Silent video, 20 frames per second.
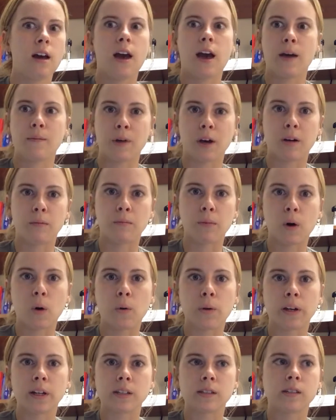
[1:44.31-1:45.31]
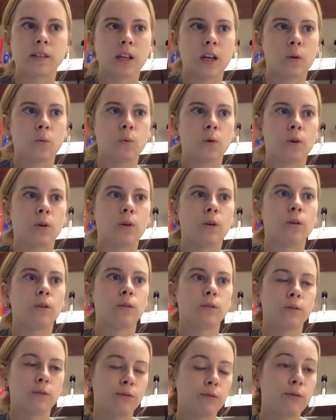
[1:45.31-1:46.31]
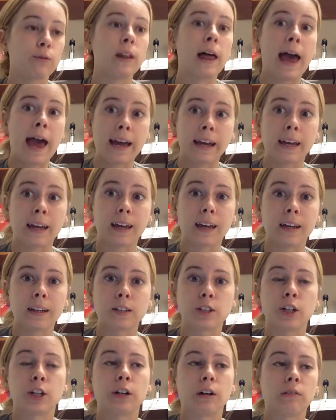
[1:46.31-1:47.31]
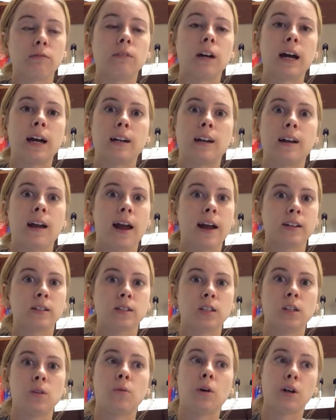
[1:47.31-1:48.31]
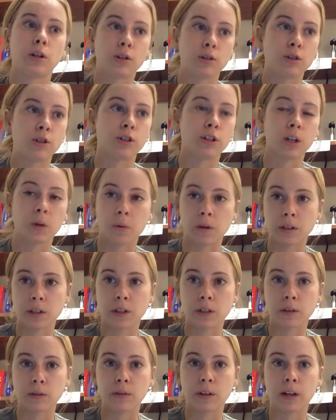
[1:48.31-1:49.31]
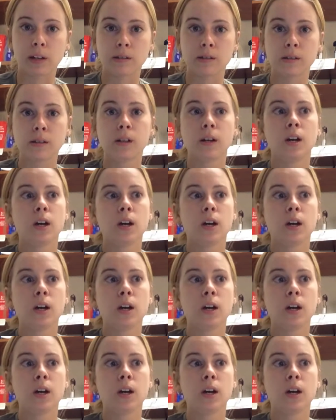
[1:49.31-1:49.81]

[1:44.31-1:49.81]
ml bolus, it will flag it, turn it red, and ask you, are you sure you want to do this?